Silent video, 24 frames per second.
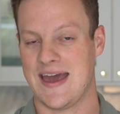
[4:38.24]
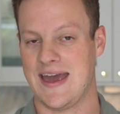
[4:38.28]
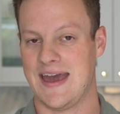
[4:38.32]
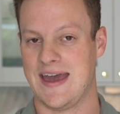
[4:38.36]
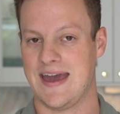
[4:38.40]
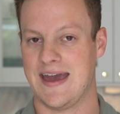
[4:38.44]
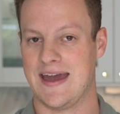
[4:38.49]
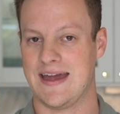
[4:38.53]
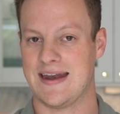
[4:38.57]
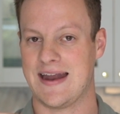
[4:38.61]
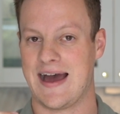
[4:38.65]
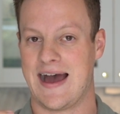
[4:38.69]

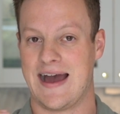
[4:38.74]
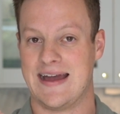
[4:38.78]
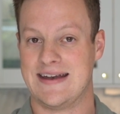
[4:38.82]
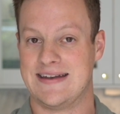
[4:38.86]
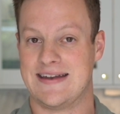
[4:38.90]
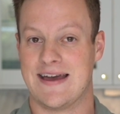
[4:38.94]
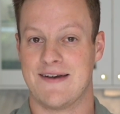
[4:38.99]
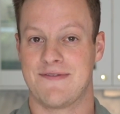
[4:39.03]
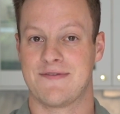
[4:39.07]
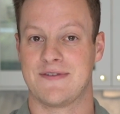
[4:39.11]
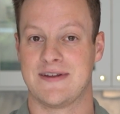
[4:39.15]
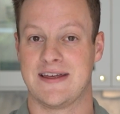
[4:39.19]
And I
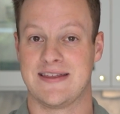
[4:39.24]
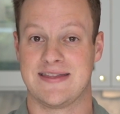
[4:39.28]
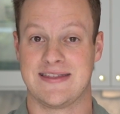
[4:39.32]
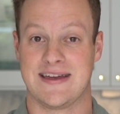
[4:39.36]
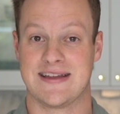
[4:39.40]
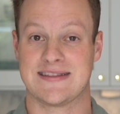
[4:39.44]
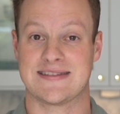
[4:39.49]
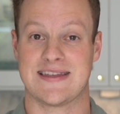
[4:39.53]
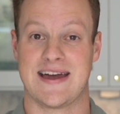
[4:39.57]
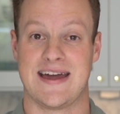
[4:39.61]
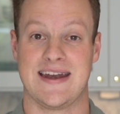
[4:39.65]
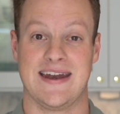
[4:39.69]
definitely
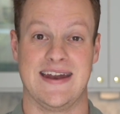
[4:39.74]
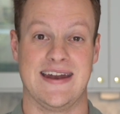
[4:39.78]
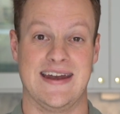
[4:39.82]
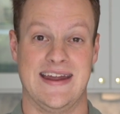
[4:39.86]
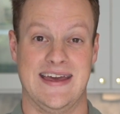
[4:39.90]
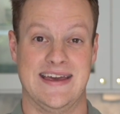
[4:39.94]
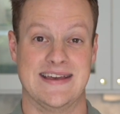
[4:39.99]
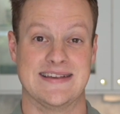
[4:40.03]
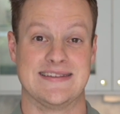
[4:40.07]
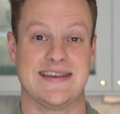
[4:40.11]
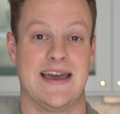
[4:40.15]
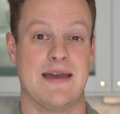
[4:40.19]
think that it
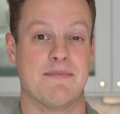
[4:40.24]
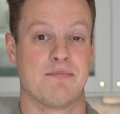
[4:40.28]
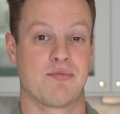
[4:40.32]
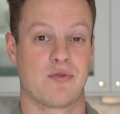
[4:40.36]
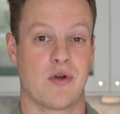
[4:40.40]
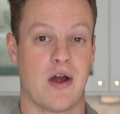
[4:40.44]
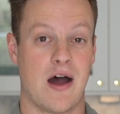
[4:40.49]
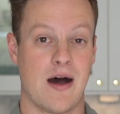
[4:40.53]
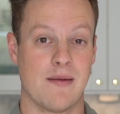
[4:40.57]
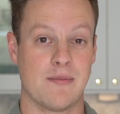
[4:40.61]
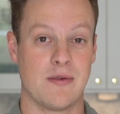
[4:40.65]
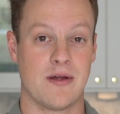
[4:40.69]
is a
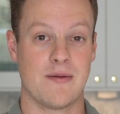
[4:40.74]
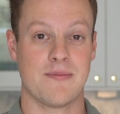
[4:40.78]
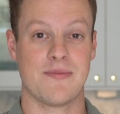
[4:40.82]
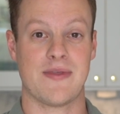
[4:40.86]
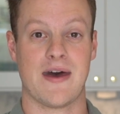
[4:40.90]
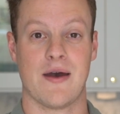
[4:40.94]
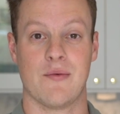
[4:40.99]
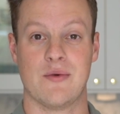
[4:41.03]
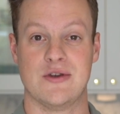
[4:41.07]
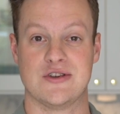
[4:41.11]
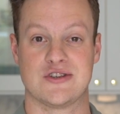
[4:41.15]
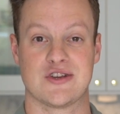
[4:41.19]
problem
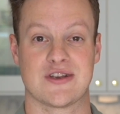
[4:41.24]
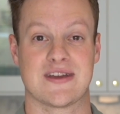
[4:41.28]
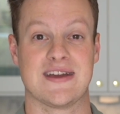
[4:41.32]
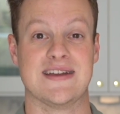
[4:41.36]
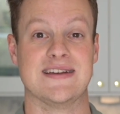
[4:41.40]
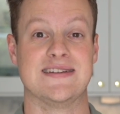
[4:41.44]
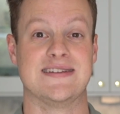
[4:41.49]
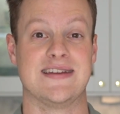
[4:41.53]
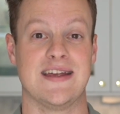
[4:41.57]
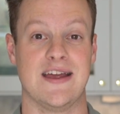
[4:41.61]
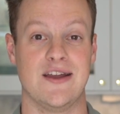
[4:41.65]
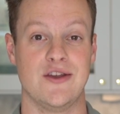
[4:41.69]
that we should
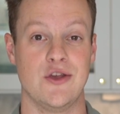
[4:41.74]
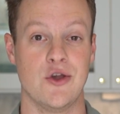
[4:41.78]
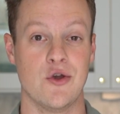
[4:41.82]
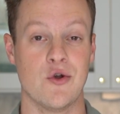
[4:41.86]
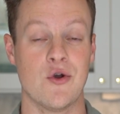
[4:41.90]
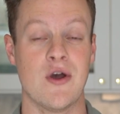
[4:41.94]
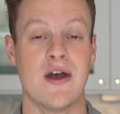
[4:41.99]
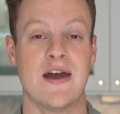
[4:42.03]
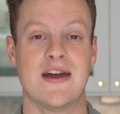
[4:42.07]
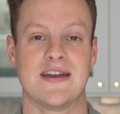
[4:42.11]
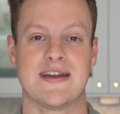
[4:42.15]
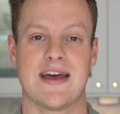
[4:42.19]

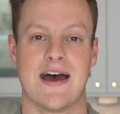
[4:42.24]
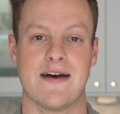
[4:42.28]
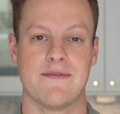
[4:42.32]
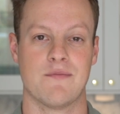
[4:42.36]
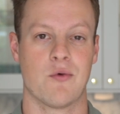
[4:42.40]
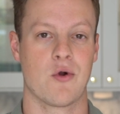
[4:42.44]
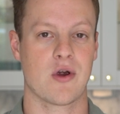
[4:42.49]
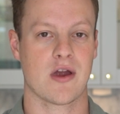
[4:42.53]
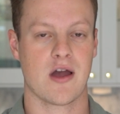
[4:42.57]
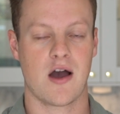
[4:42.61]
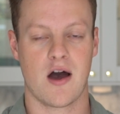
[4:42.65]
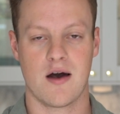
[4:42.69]
continue to have
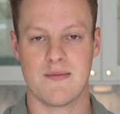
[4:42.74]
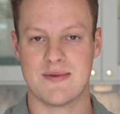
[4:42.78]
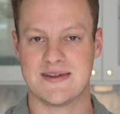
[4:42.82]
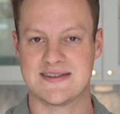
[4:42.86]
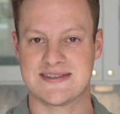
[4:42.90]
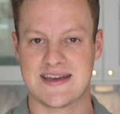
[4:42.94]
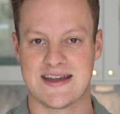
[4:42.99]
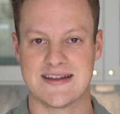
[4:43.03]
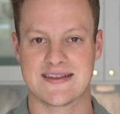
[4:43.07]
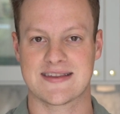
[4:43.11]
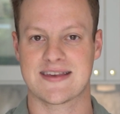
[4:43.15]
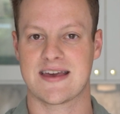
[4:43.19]
more common
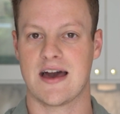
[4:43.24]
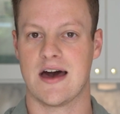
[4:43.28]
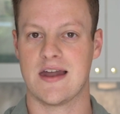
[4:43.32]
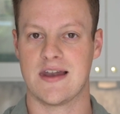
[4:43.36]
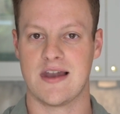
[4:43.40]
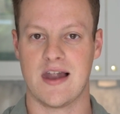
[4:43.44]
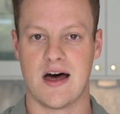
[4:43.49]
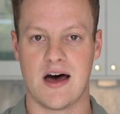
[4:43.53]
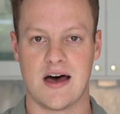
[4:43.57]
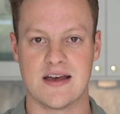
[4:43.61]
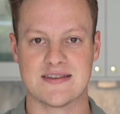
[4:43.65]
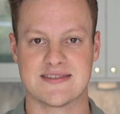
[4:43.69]
sense gun
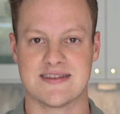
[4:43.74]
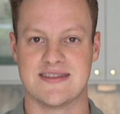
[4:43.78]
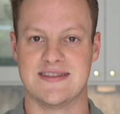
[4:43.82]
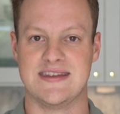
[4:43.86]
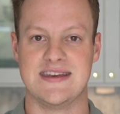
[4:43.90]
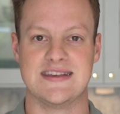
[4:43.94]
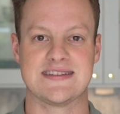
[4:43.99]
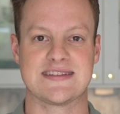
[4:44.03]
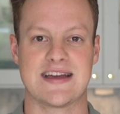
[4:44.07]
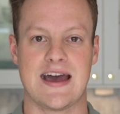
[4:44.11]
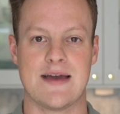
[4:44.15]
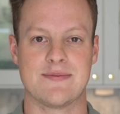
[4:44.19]
laws and
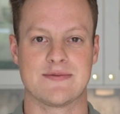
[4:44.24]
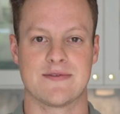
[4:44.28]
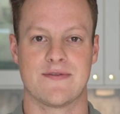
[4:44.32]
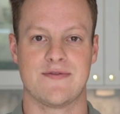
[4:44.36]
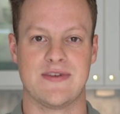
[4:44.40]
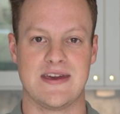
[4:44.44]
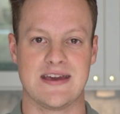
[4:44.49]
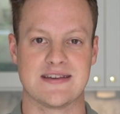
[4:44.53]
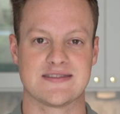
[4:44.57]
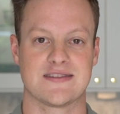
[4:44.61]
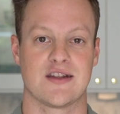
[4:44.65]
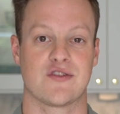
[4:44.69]
these types of
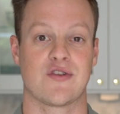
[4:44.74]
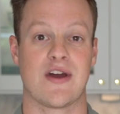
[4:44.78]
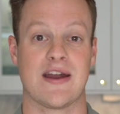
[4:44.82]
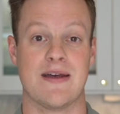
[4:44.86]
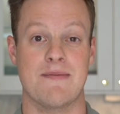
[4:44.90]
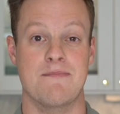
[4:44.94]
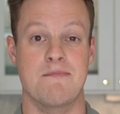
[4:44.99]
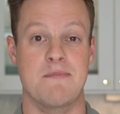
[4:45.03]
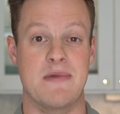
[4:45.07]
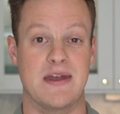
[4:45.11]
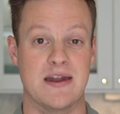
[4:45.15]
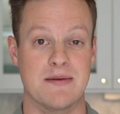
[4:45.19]
things to try to
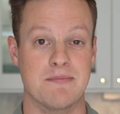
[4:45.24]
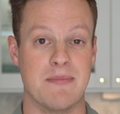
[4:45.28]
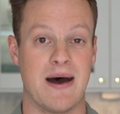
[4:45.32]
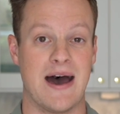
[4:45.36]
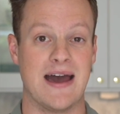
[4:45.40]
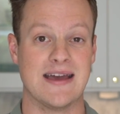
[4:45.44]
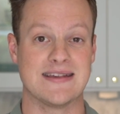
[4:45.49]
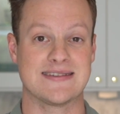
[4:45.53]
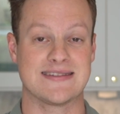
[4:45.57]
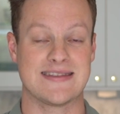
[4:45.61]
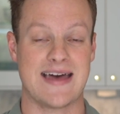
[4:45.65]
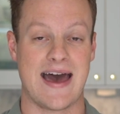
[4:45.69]

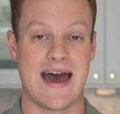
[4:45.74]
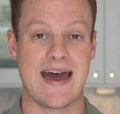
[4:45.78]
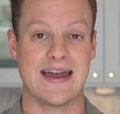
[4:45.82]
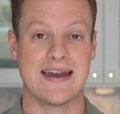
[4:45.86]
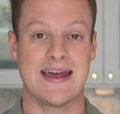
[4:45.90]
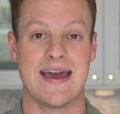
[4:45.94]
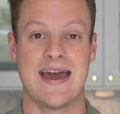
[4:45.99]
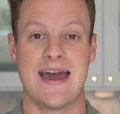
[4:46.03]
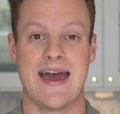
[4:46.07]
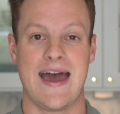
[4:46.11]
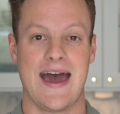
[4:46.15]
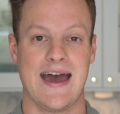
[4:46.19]
minimize
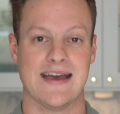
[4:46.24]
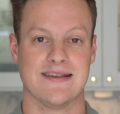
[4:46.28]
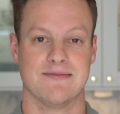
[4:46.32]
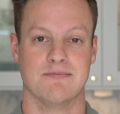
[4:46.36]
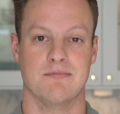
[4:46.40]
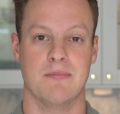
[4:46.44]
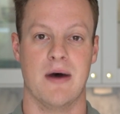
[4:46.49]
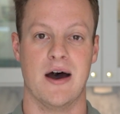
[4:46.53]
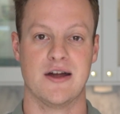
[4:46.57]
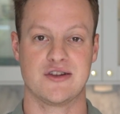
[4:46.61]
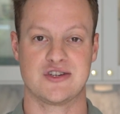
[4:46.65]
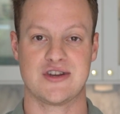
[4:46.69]
that as
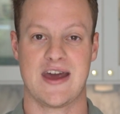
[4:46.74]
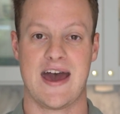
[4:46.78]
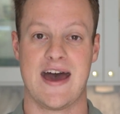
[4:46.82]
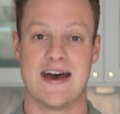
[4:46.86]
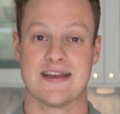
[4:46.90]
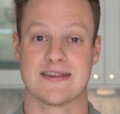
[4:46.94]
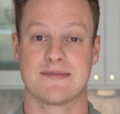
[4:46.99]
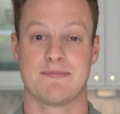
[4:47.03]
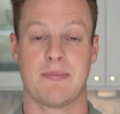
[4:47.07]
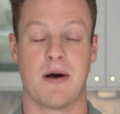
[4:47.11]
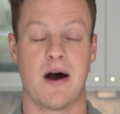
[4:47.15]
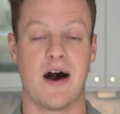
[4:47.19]
much
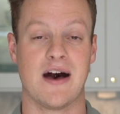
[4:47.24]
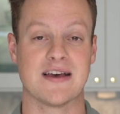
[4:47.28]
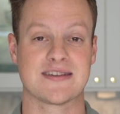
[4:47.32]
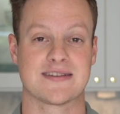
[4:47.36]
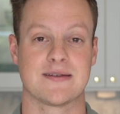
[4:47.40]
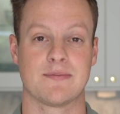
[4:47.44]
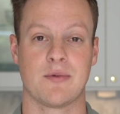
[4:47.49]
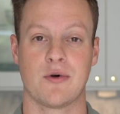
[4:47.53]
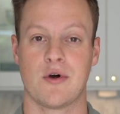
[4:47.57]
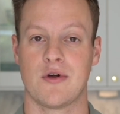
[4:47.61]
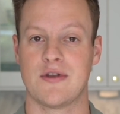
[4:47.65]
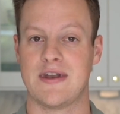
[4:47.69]
as
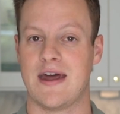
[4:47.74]
possible.